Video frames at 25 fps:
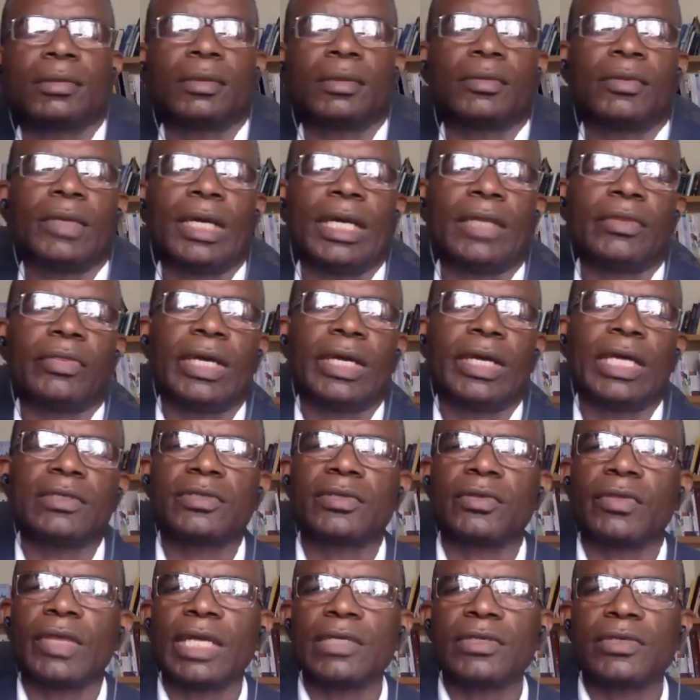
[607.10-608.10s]

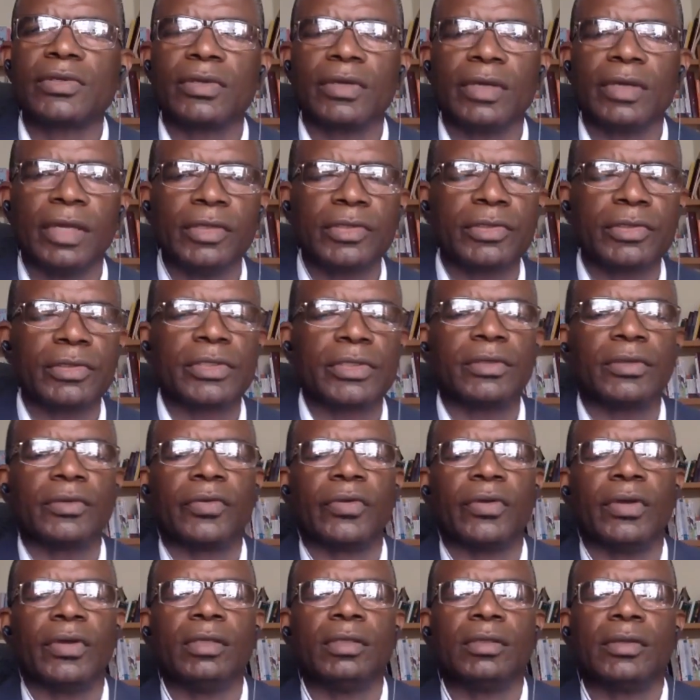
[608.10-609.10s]
that's the interesting
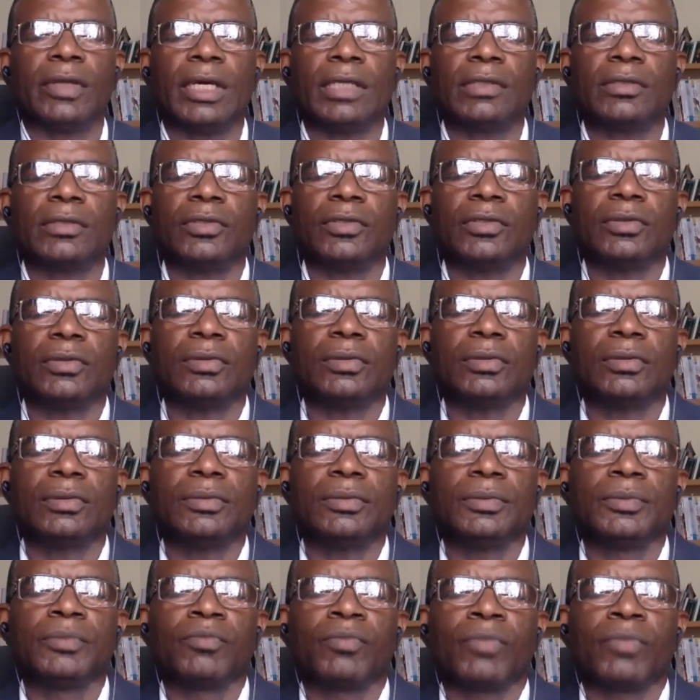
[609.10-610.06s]
thing, that you